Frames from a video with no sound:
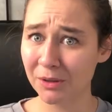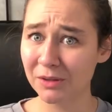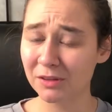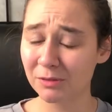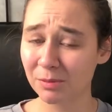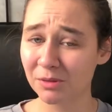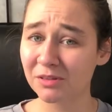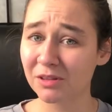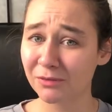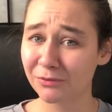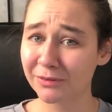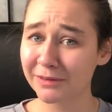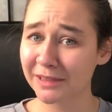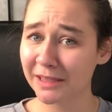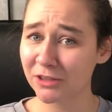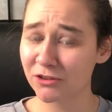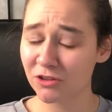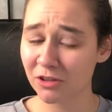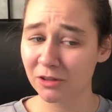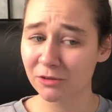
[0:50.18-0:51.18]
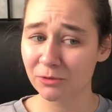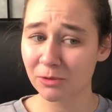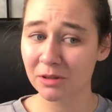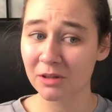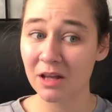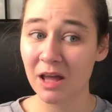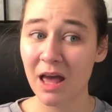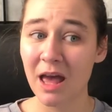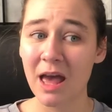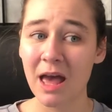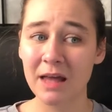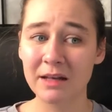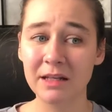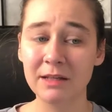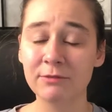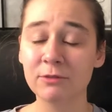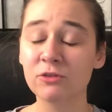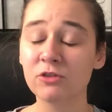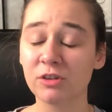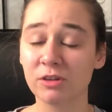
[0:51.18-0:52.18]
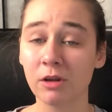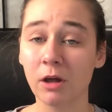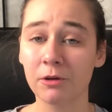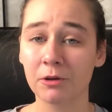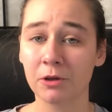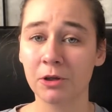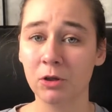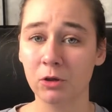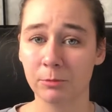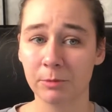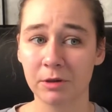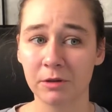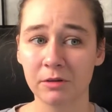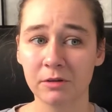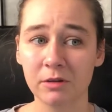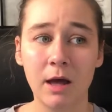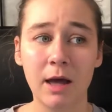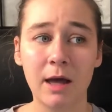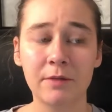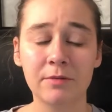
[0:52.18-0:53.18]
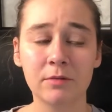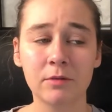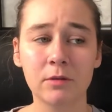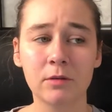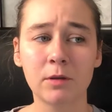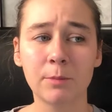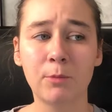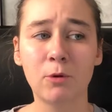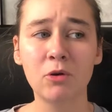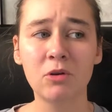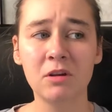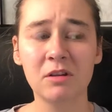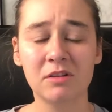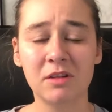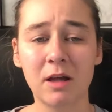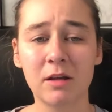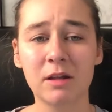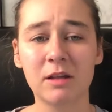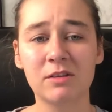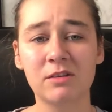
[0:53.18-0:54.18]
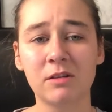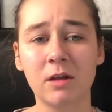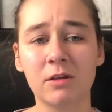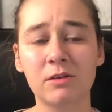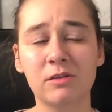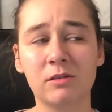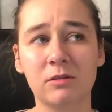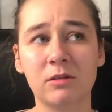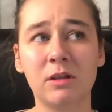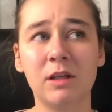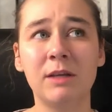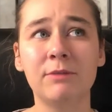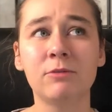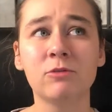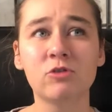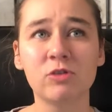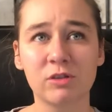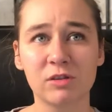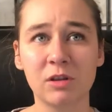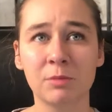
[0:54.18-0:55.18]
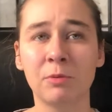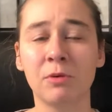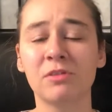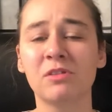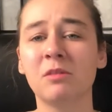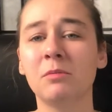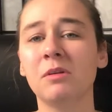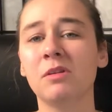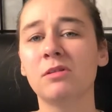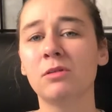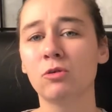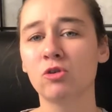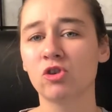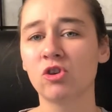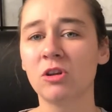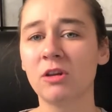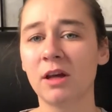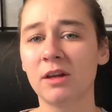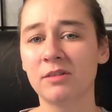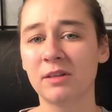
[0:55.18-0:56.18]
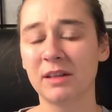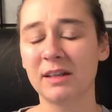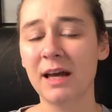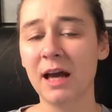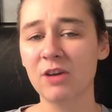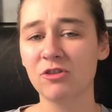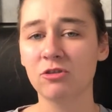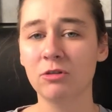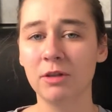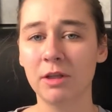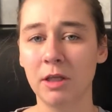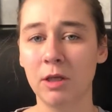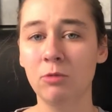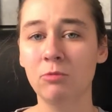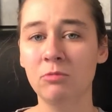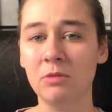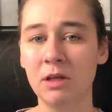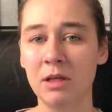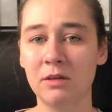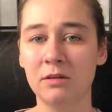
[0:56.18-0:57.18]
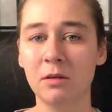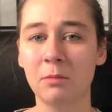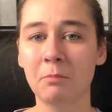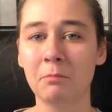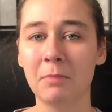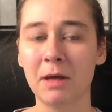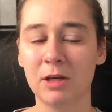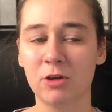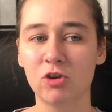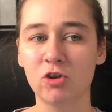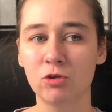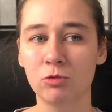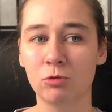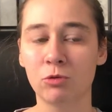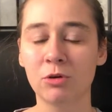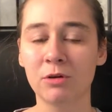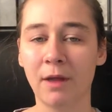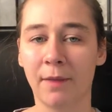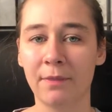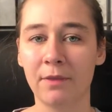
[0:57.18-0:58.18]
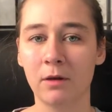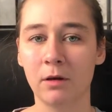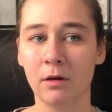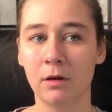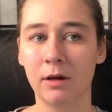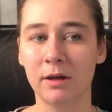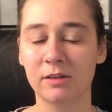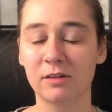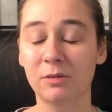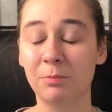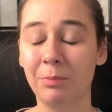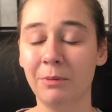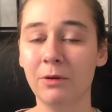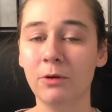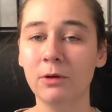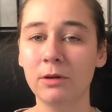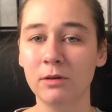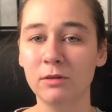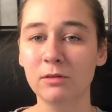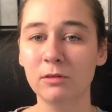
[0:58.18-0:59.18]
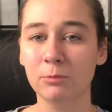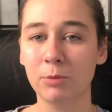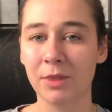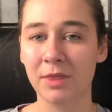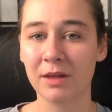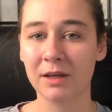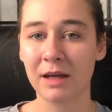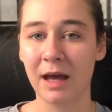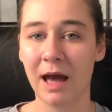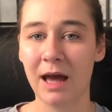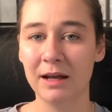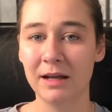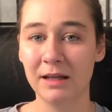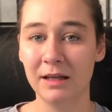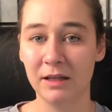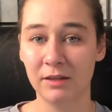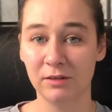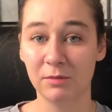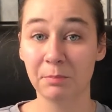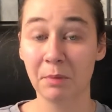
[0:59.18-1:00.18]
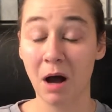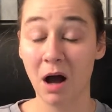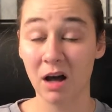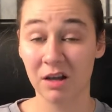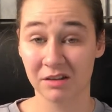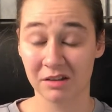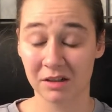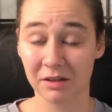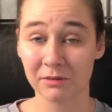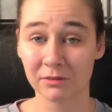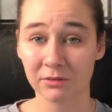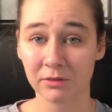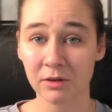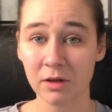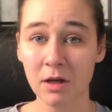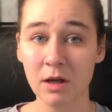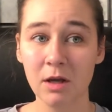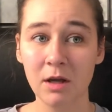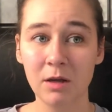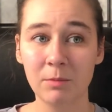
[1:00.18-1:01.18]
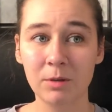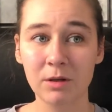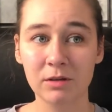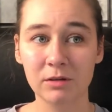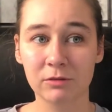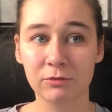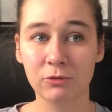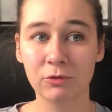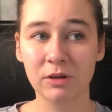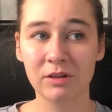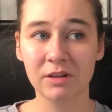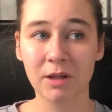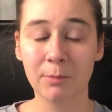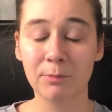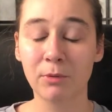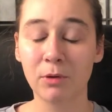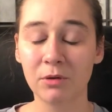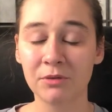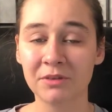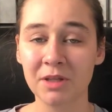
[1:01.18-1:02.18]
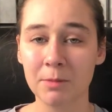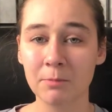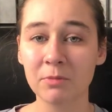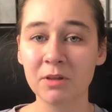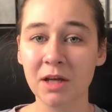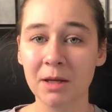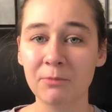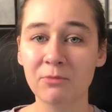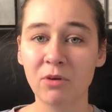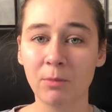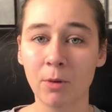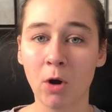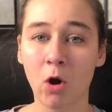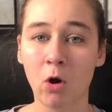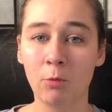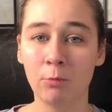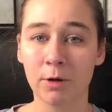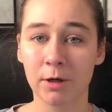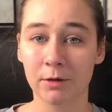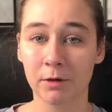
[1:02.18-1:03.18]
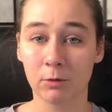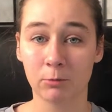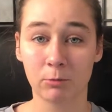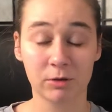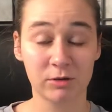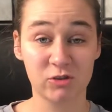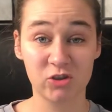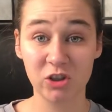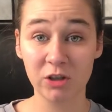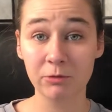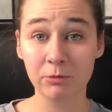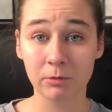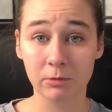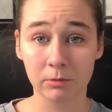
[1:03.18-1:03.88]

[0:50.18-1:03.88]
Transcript: specifically children, and even just other humans. And the point is that it's not even just supposed to be socializing casually. You need to make sure that the experience with the cat is positive. Because, for example, Nim came from a home where there was children